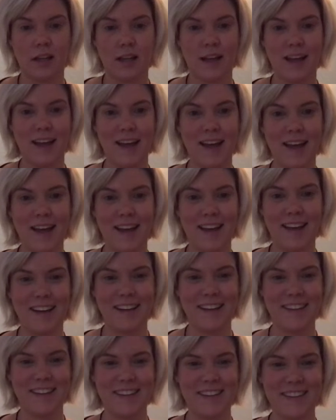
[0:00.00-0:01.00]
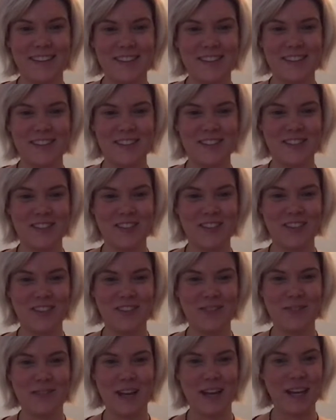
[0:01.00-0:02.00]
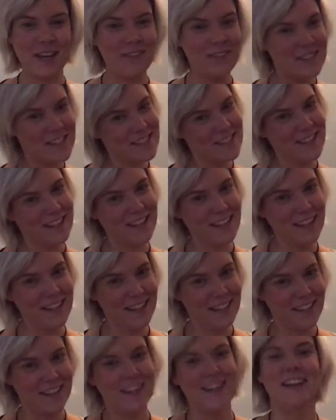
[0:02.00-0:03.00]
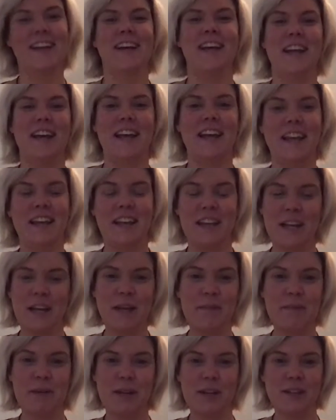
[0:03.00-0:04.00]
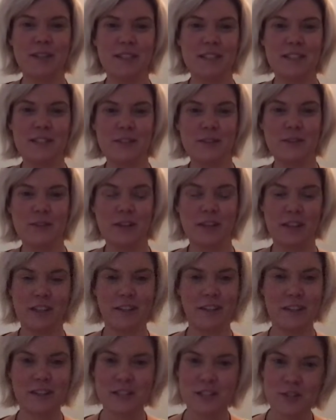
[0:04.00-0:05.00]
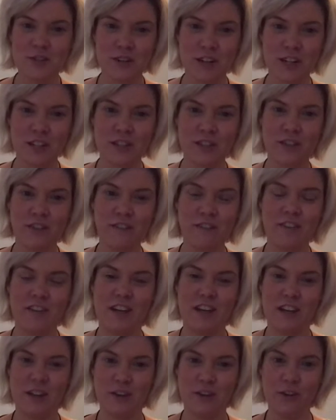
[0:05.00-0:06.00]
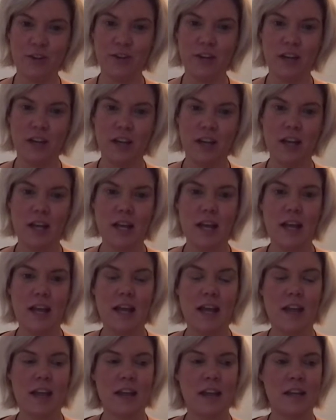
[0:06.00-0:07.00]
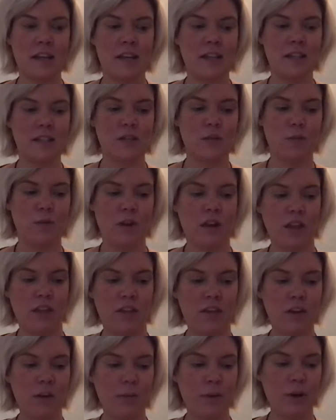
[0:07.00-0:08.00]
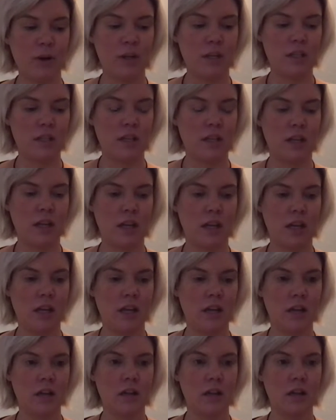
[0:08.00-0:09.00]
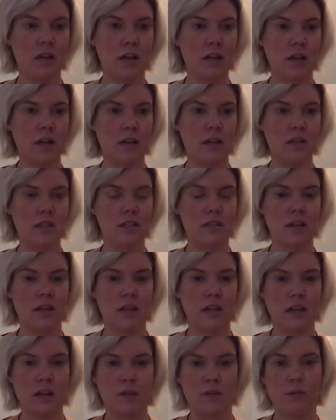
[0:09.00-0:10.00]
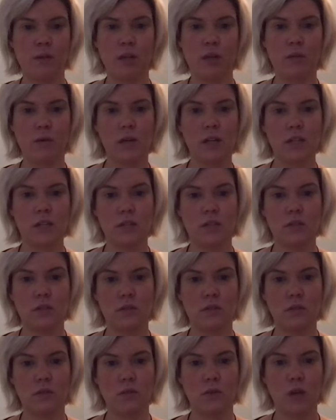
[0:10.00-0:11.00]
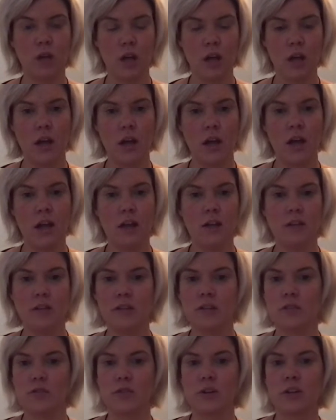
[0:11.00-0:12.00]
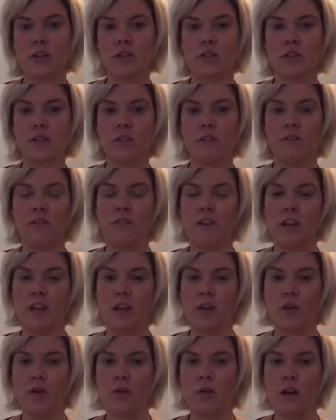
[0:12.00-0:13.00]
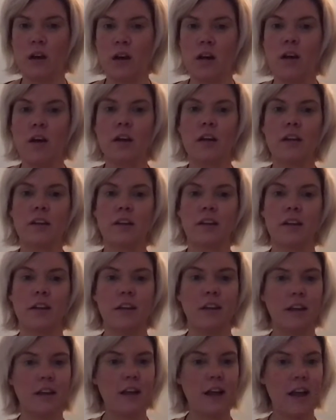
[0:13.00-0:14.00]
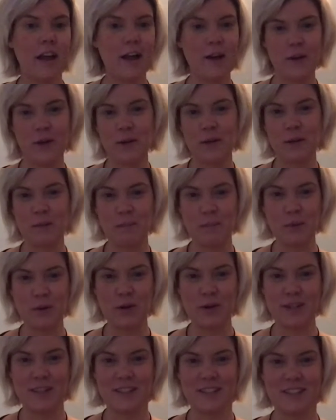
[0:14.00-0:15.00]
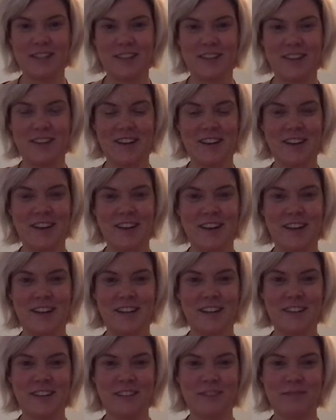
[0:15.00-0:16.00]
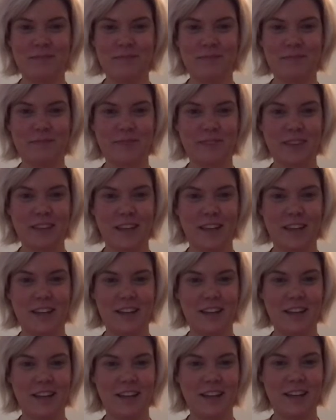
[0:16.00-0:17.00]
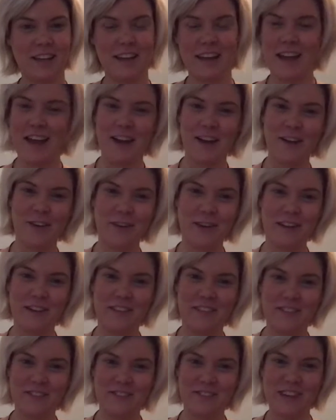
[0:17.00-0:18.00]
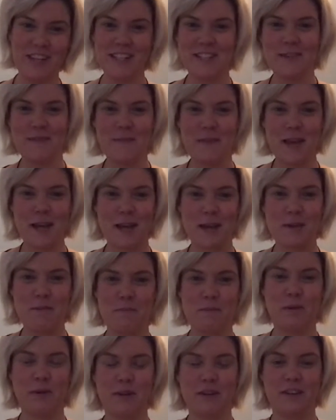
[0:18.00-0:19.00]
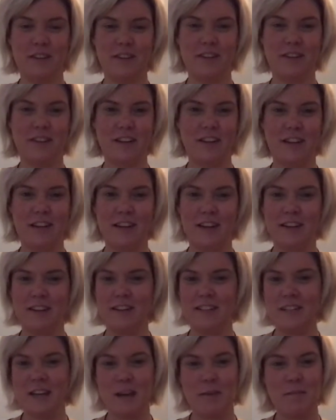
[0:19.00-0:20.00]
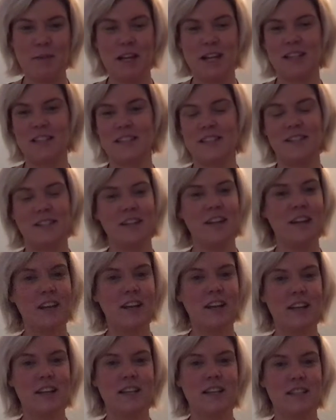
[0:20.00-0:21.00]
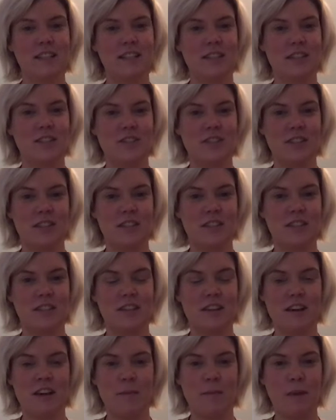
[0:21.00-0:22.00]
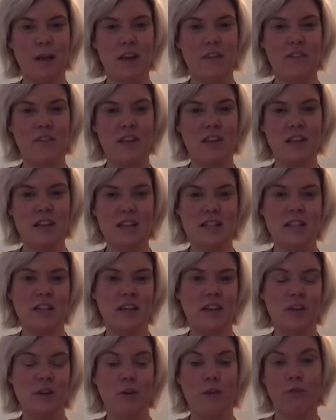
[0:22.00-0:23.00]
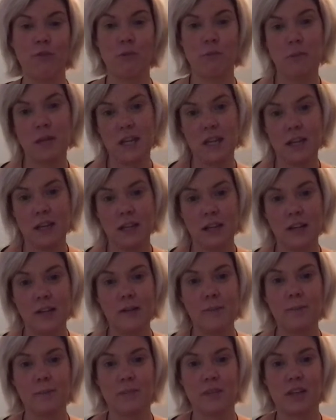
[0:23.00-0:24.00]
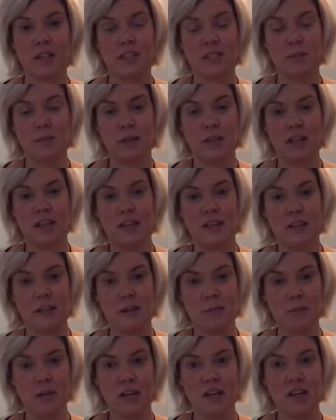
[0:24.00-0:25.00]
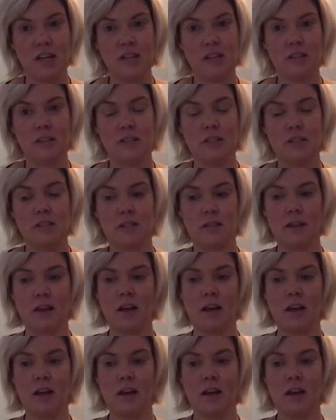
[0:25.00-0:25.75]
Hi, so my name is Sunny and I'm here to do a little instructional video. And when I thought about it today, I decided I really wanted to do an instructional video on how to put on an adequate base of makeup in 10 minutes to just have easy go. For me, that's a big thing because